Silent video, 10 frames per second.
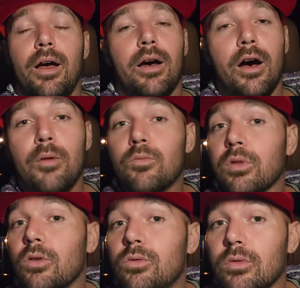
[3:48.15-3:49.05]

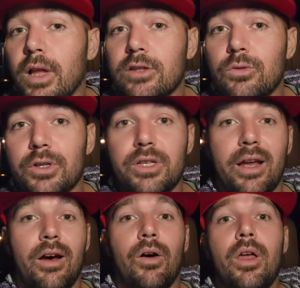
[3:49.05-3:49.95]
Last quick
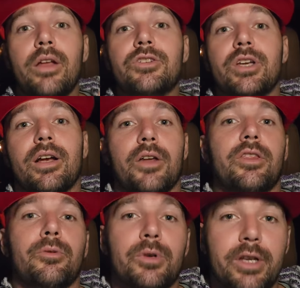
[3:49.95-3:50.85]
shout out. Check out
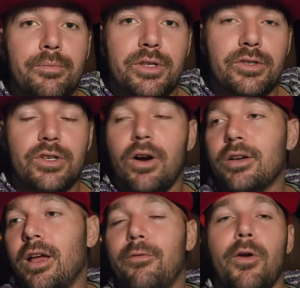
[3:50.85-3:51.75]
the redemption
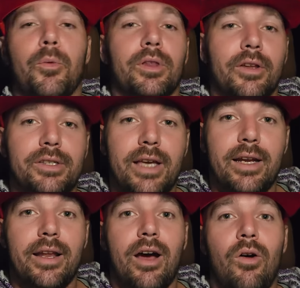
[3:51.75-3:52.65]
chart. If everyone looks
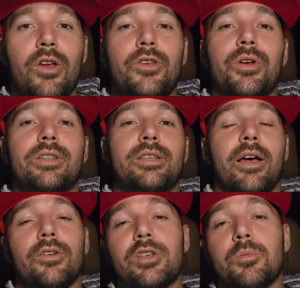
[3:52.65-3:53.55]
at it now, you can
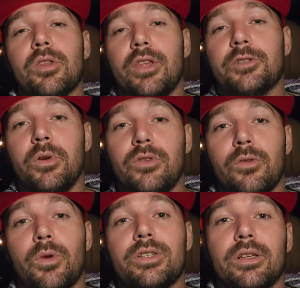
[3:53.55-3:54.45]
tell some of the things we've
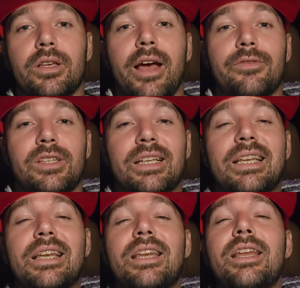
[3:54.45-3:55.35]
done recently have
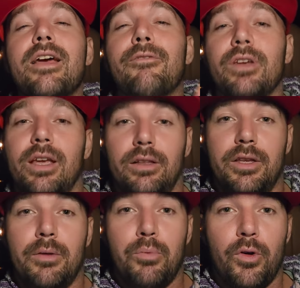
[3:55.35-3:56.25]

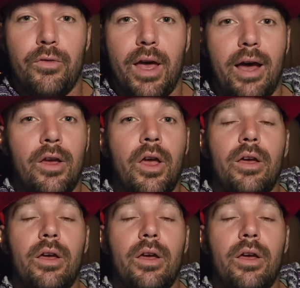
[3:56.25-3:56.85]
significantly improved that.